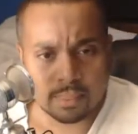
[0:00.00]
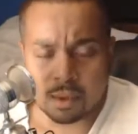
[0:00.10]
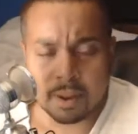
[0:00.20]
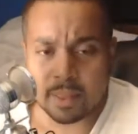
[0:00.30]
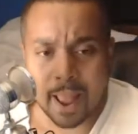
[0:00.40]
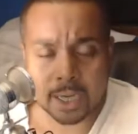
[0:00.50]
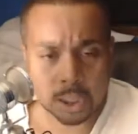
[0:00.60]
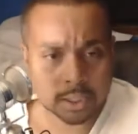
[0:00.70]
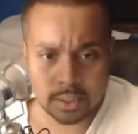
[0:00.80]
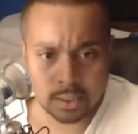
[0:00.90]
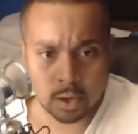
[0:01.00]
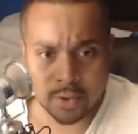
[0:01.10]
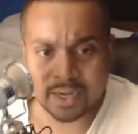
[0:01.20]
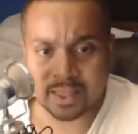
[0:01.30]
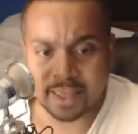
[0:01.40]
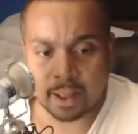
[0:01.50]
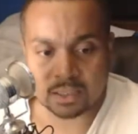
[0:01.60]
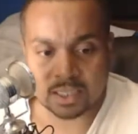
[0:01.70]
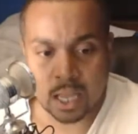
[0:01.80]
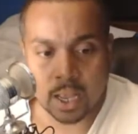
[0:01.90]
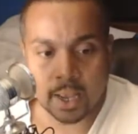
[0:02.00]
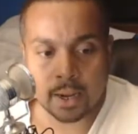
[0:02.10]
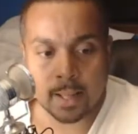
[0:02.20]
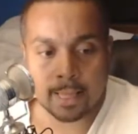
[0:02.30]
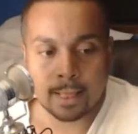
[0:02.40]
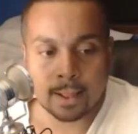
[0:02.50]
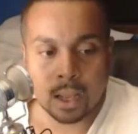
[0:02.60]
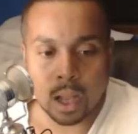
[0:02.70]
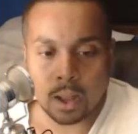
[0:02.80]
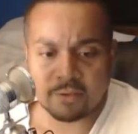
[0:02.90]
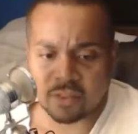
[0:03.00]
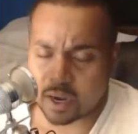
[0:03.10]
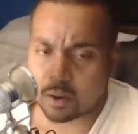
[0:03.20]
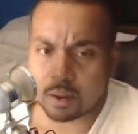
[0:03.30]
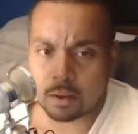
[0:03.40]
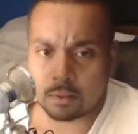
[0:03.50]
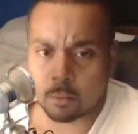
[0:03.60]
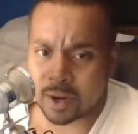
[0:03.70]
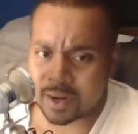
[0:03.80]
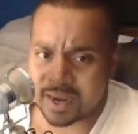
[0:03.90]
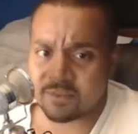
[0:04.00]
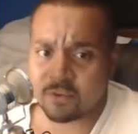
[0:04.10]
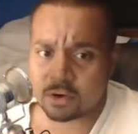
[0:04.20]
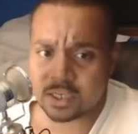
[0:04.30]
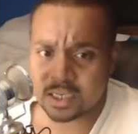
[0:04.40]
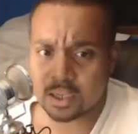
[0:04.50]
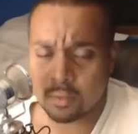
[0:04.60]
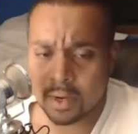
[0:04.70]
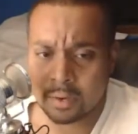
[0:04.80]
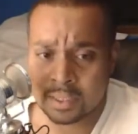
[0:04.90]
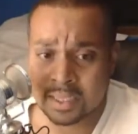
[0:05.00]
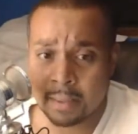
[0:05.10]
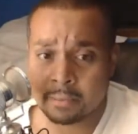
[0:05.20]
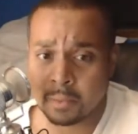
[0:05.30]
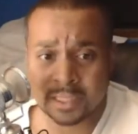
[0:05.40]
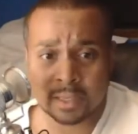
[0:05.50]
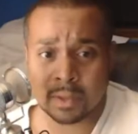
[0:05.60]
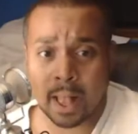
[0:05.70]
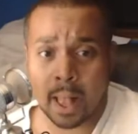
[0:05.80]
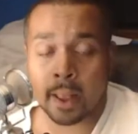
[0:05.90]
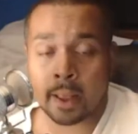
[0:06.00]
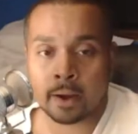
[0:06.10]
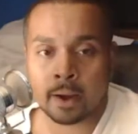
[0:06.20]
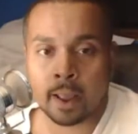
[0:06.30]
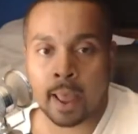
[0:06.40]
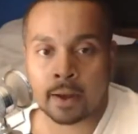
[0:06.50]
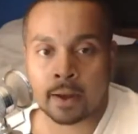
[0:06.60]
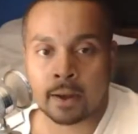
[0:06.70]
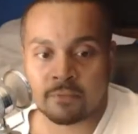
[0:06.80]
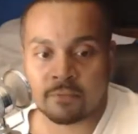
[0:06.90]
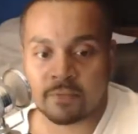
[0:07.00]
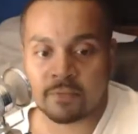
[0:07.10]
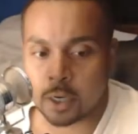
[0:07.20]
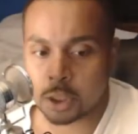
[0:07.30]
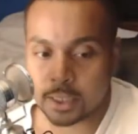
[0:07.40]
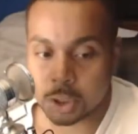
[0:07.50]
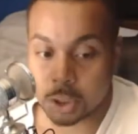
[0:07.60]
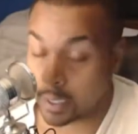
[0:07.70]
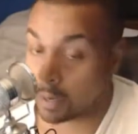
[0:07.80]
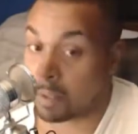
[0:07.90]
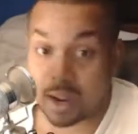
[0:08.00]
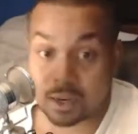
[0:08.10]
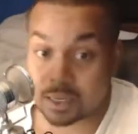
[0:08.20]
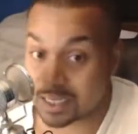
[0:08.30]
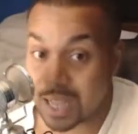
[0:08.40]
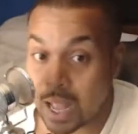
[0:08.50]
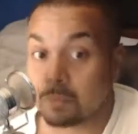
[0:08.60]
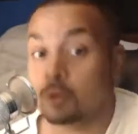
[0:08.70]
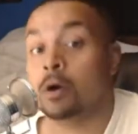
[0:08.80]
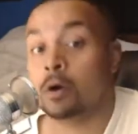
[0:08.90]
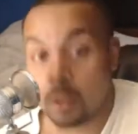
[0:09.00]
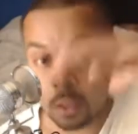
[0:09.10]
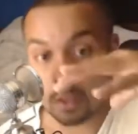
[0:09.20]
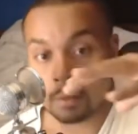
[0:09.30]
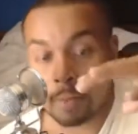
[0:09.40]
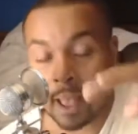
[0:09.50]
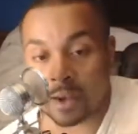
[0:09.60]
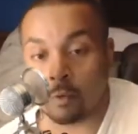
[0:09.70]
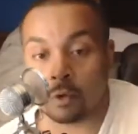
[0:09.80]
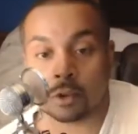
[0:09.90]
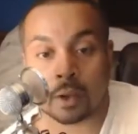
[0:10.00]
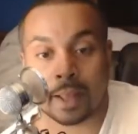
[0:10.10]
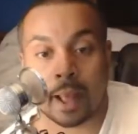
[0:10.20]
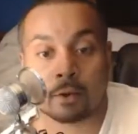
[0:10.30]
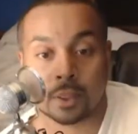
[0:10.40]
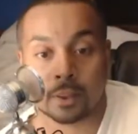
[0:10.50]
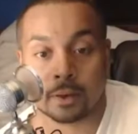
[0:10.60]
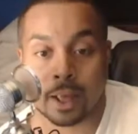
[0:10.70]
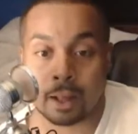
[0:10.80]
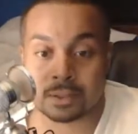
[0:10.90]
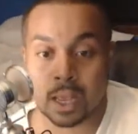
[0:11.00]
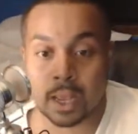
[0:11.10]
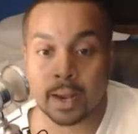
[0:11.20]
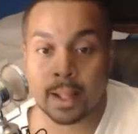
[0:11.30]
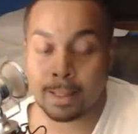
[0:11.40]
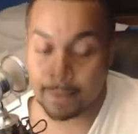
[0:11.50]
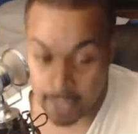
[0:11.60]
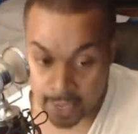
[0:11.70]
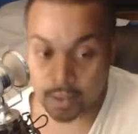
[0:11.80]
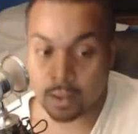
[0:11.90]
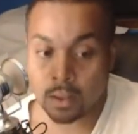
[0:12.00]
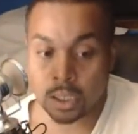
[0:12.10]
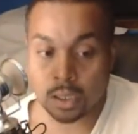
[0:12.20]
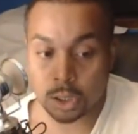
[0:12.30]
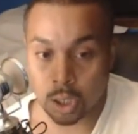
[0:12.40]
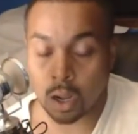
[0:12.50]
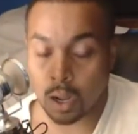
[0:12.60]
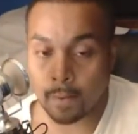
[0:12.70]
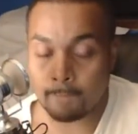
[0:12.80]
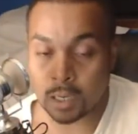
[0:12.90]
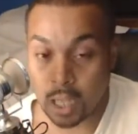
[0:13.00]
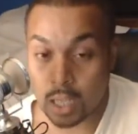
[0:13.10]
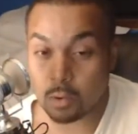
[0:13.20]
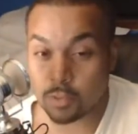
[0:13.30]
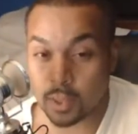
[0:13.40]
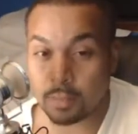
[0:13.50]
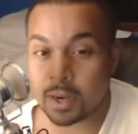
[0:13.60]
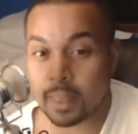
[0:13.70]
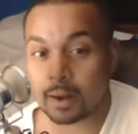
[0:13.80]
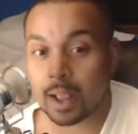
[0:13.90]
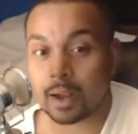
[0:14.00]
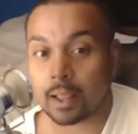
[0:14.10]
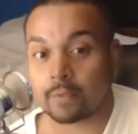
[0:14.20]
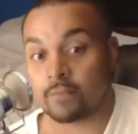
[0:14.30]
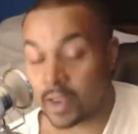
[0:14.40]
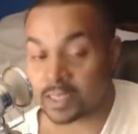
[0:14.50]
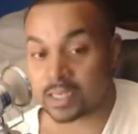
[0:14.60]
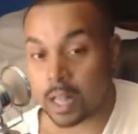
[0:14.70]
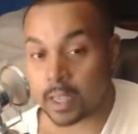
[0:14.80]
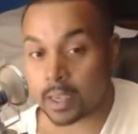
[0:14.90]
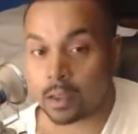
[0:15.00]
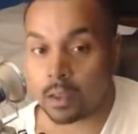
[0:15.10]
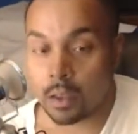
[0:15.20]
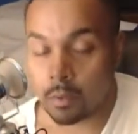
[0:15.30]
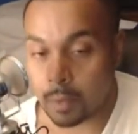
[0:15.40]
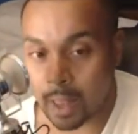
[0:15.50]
the action careened to the outside. Flair went knee first into the ring steps, but still and had enough energy to get back onto the top, do her patented moonsault out to the outside, hit Natalya with it, but that kind of like phased Natalya. Had